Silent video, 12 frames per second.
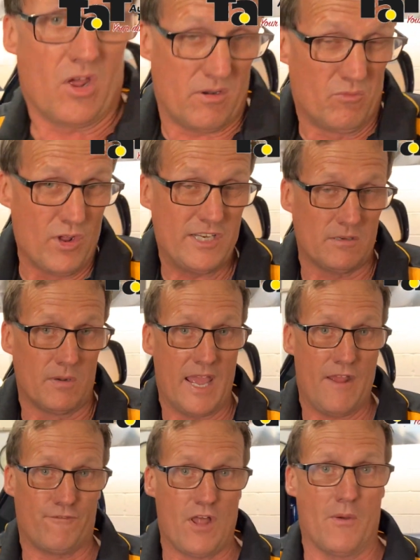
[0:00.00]
got reasonable
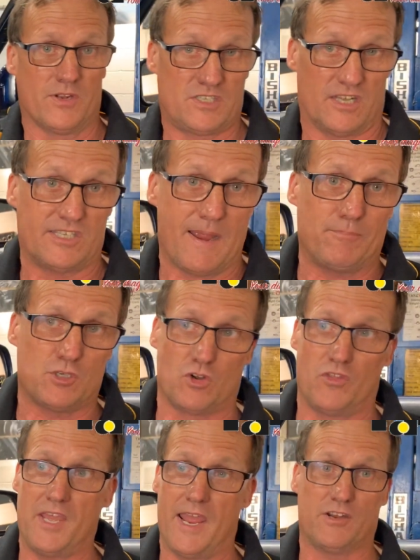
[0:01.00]
airflow. It's the
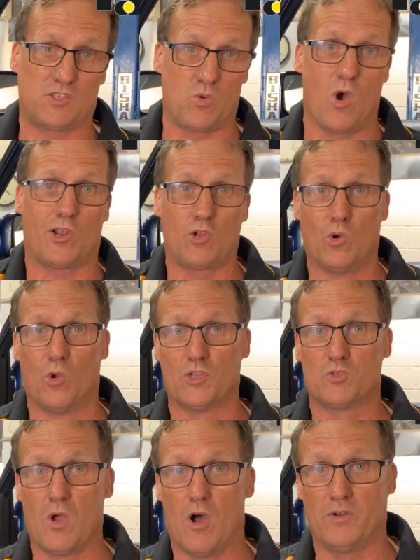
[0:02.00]
temperature of the air is quite cool
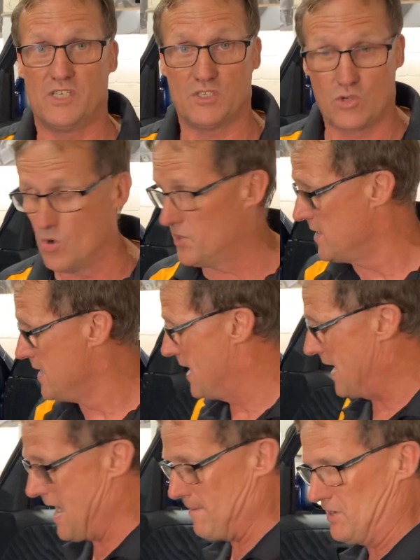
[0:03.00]
as well, which is good,
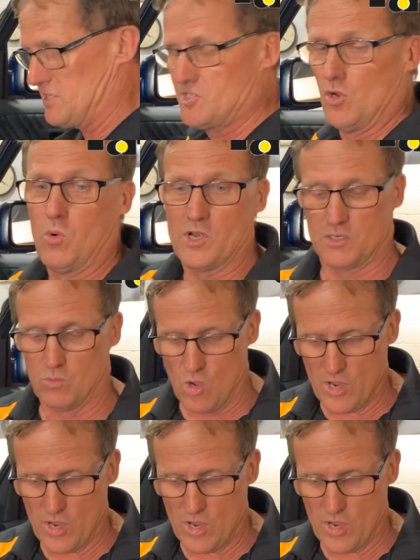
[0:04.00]
but it still wasn't